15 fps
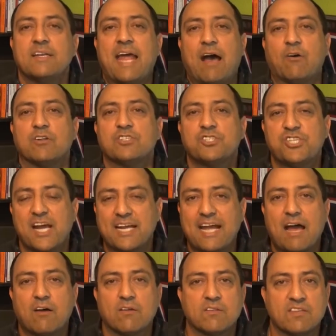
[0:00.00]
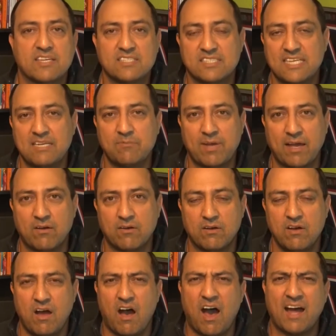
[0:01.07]
Now, check out this email
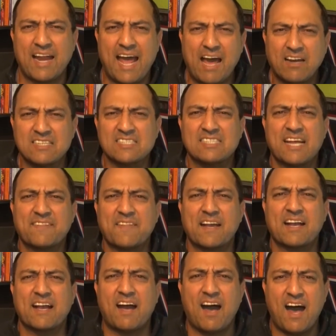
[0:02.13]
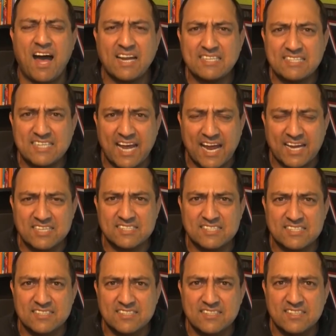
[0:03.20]
on how to set the
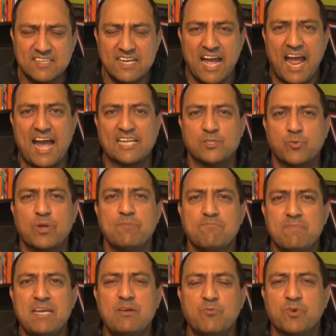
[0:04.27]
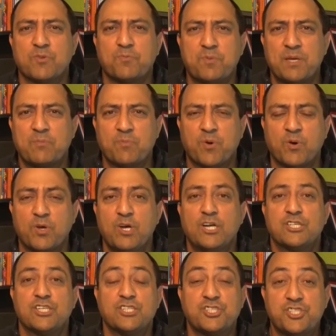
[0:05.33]
context as we meet with people
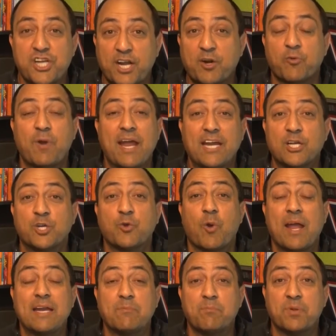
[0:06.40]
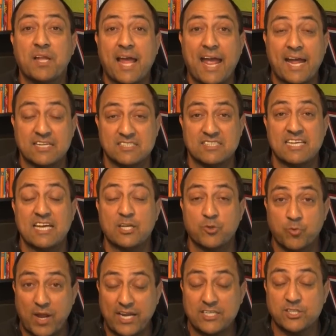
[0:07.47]
to generate great plans. The
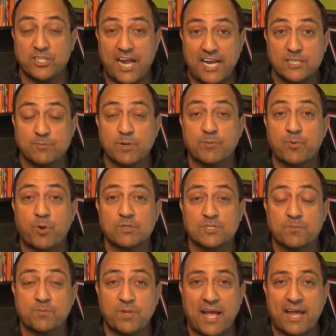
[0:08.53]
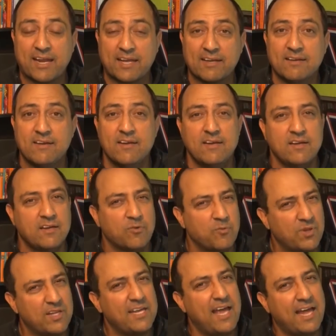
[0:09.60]
engagement approach to planning
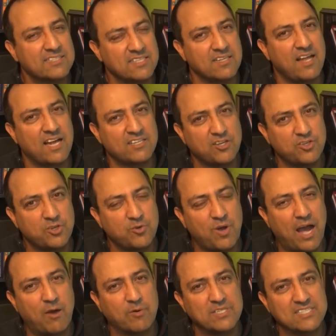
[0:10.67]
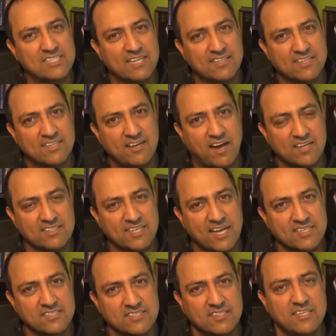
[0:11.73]
really has a lot to do with how we set the
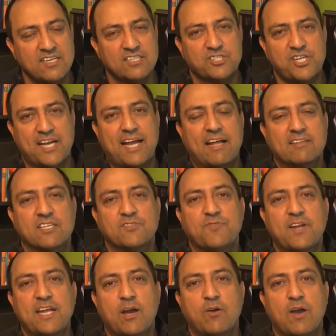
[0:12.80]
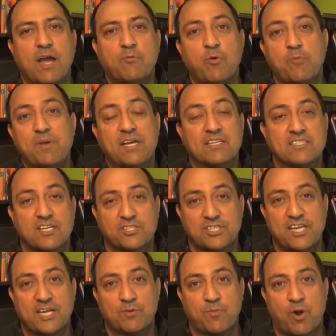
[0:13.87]
context. Check out this video, and we'll be in touch
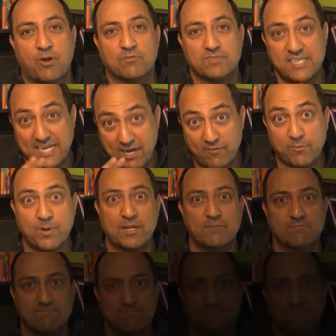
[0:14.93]
again tomorrow. Take care, everybody.